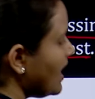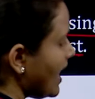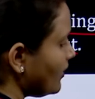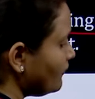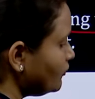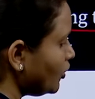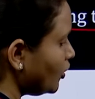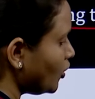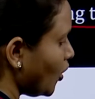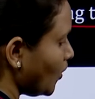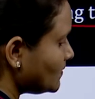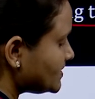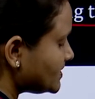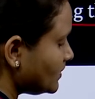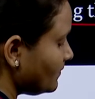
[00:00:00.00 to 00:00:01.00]
have you all
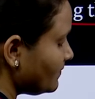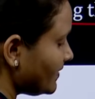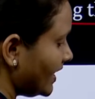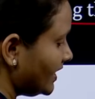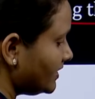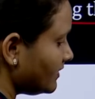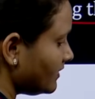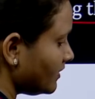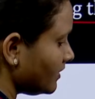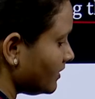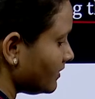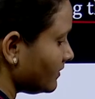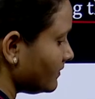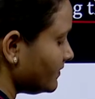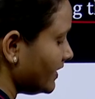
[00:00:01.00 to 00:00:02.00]
observed that
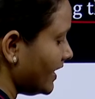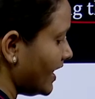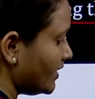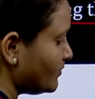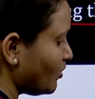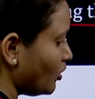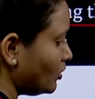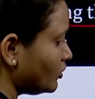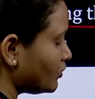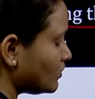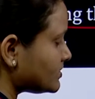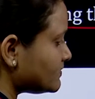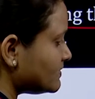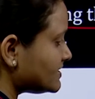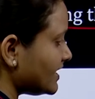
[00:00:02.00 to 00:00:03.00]
the air
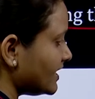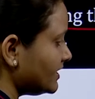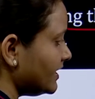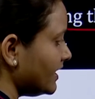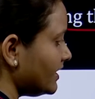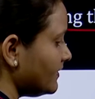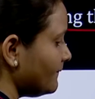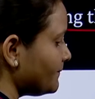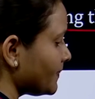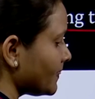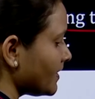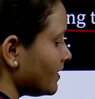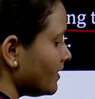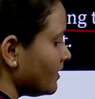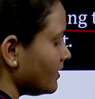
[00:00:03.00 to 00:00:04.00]
molecules which are there
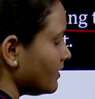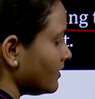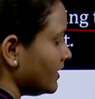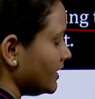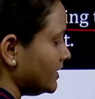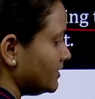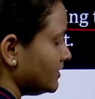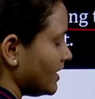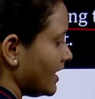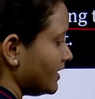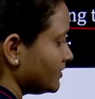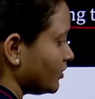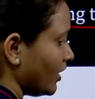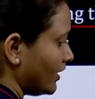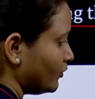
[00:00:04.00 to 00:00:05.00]
in
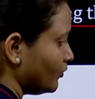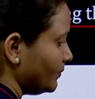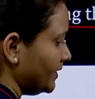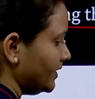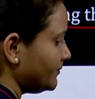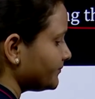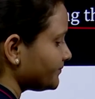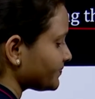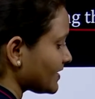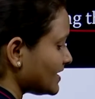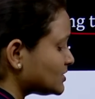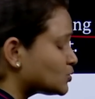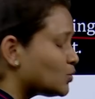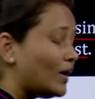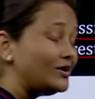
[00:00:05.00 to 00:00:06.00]
that canopy
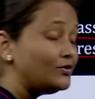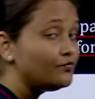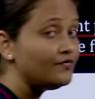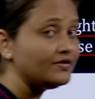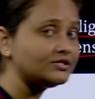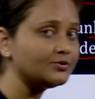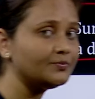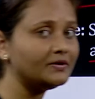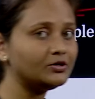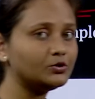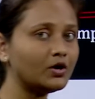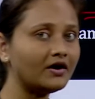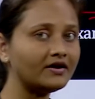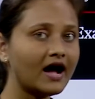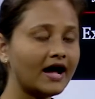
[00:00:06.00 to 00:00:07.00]
is quite visible to
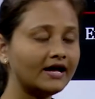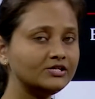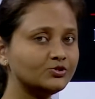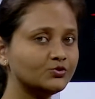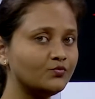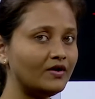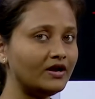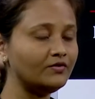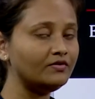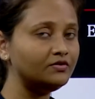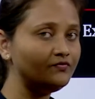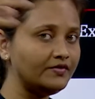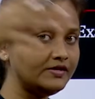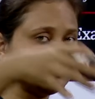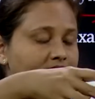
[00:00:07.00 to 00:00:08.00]
our eyes whenever
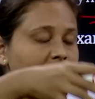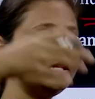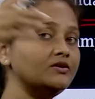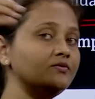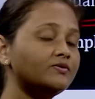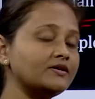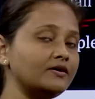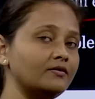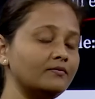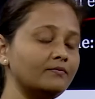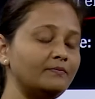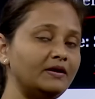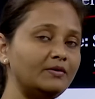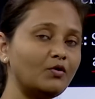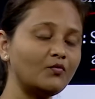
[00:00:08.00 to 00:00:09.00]
we see the
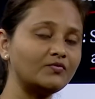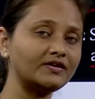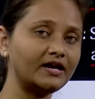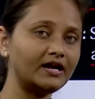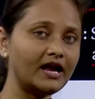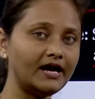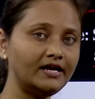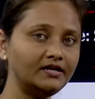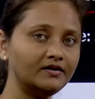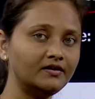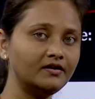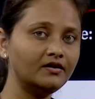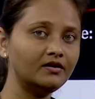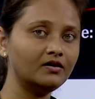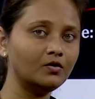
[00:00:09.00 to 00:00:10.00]
beam of sunlight.
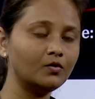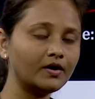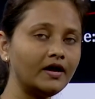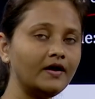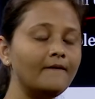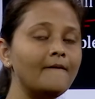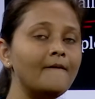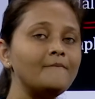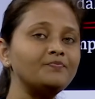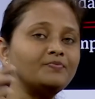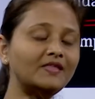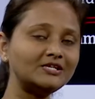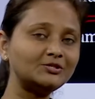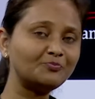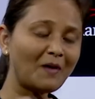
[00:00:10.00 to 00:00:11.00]
Okay,
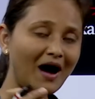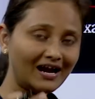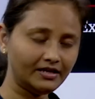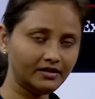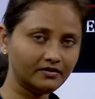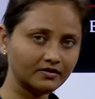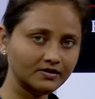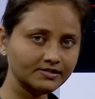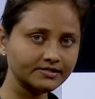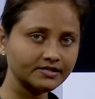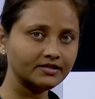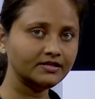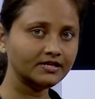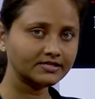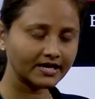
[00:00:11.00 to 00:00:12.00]
these particles,
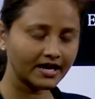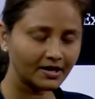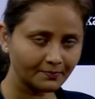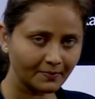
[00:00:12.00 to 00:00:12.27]
these air